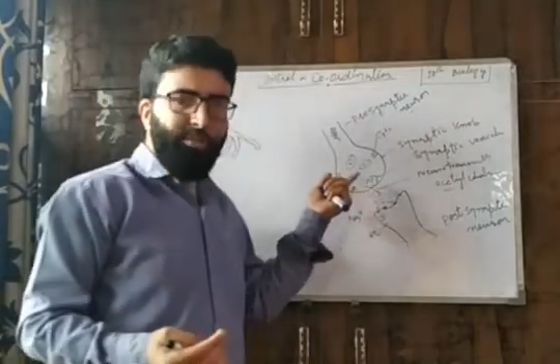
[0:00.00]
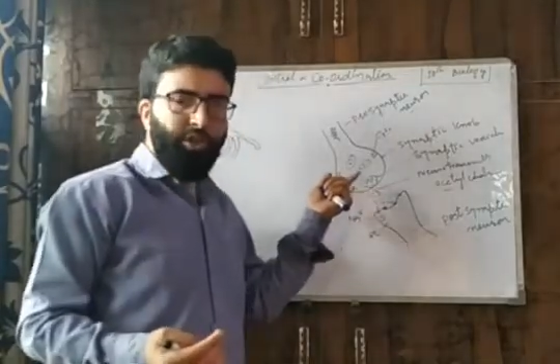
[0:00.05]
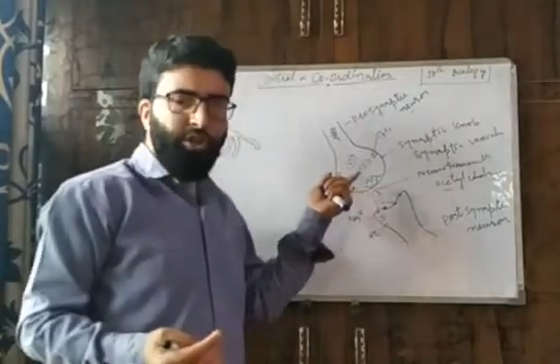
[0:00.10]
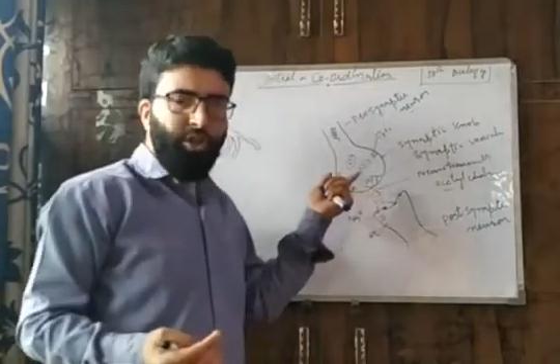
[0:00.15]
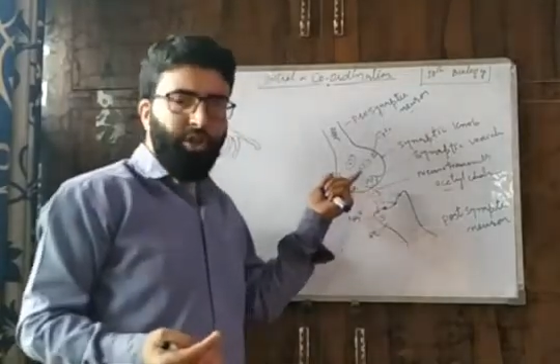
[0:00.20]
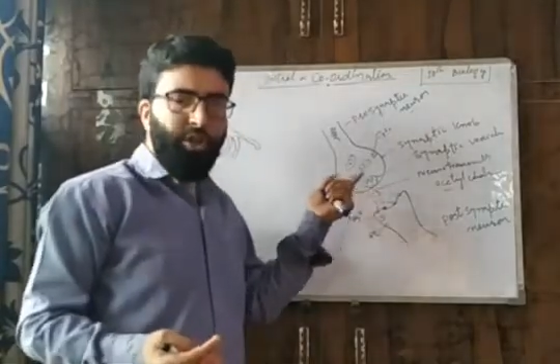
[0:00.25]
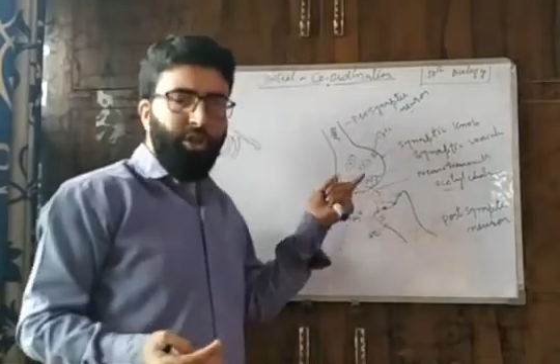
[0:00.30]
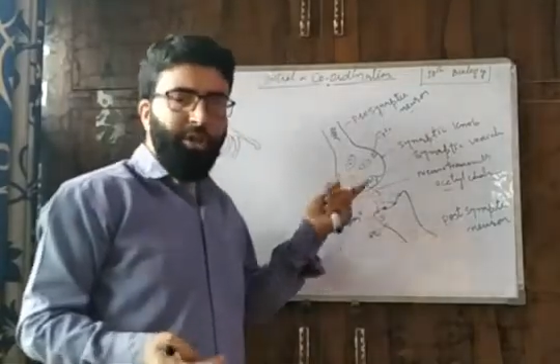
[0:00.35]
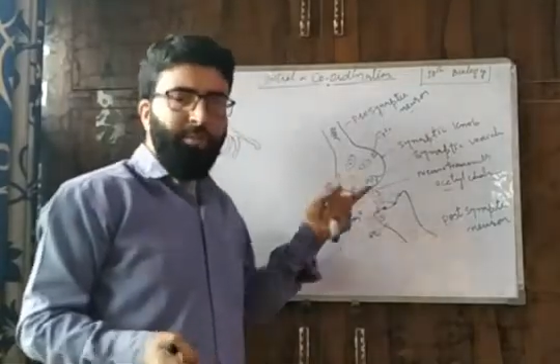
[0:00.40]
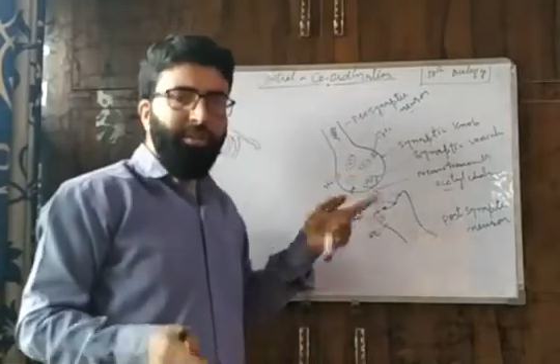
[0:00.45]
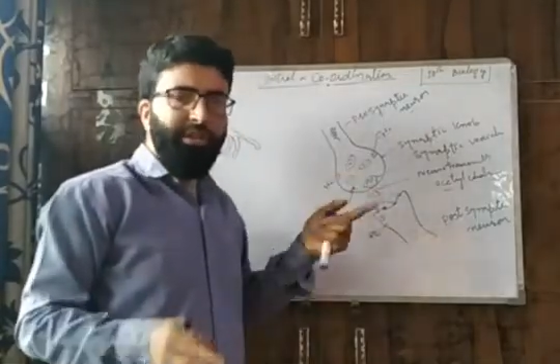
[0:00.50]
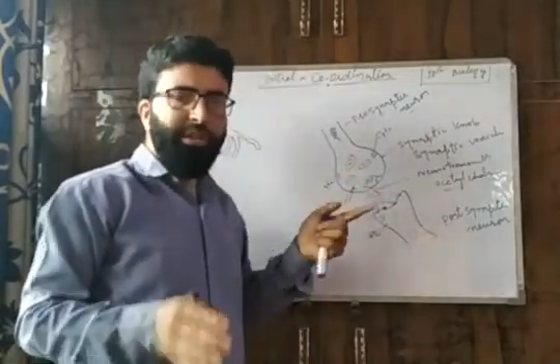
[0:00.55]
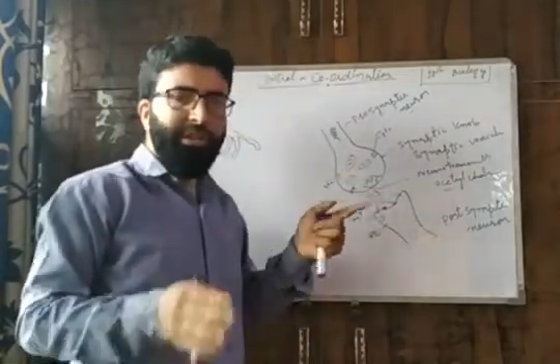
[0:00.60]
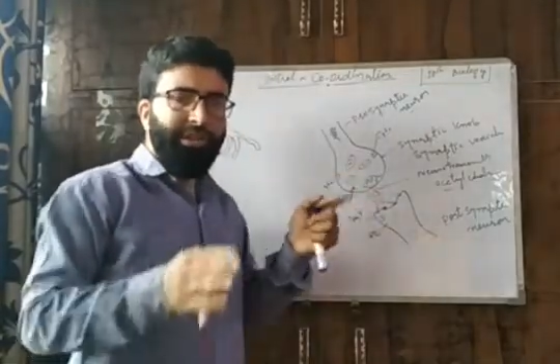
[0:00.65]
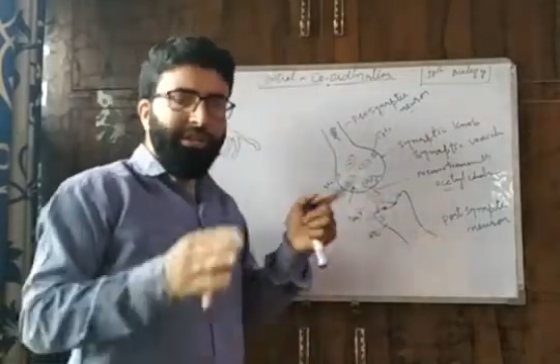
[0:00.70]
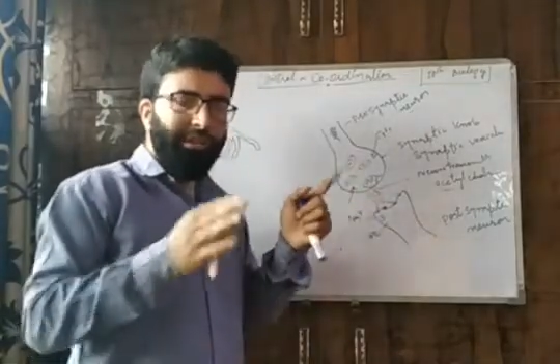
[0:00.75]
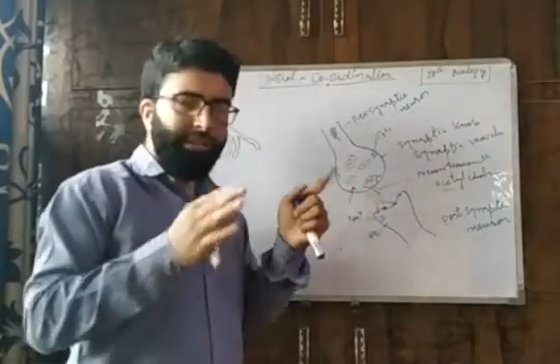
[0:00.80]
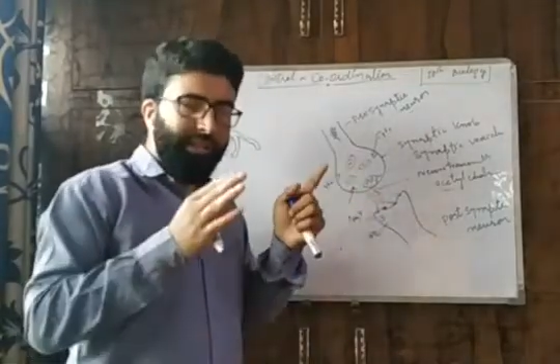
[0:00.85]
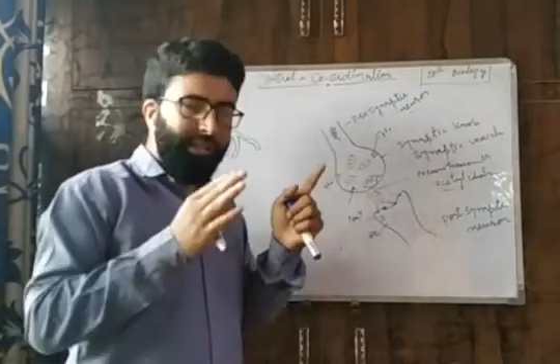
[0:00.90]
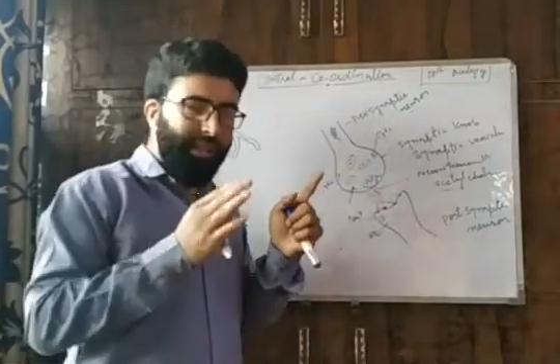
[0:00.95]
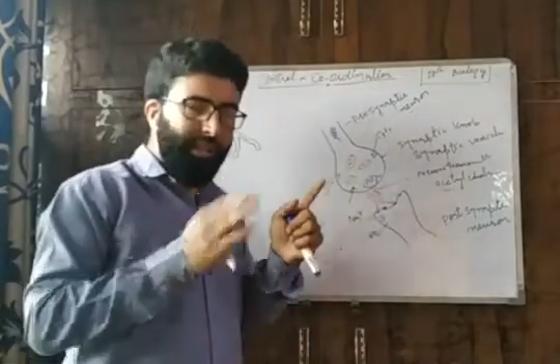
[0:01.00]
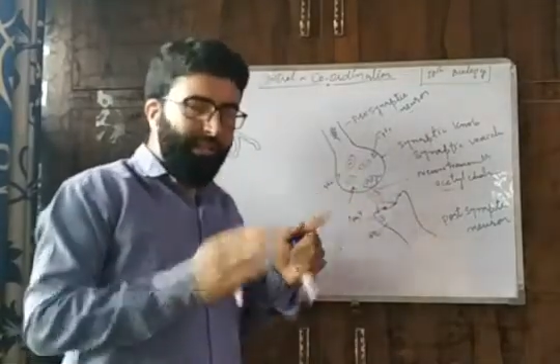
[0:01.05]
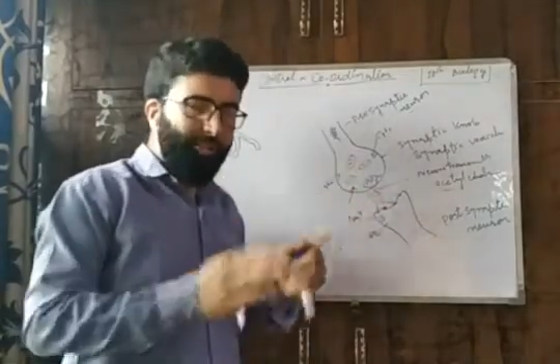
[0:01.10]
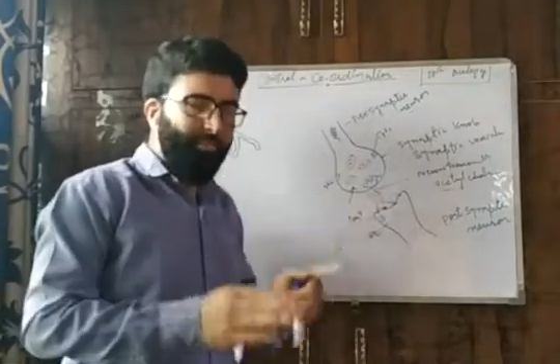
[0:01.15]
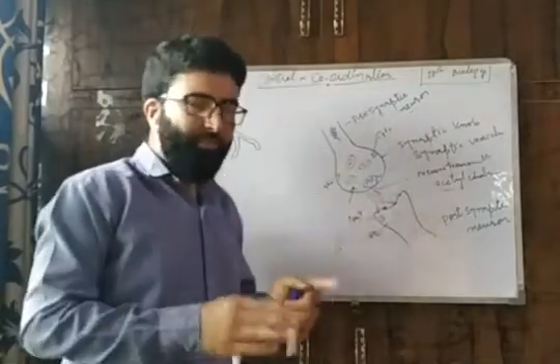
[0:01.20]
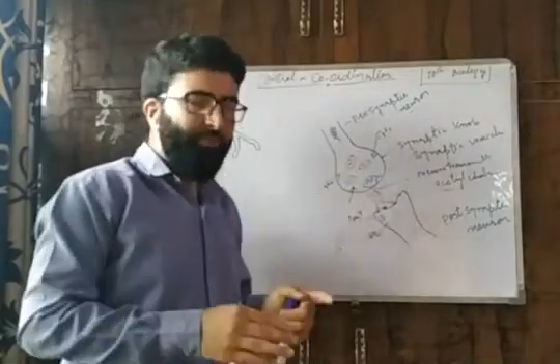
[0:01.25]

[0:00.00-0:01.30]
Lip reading: knob? The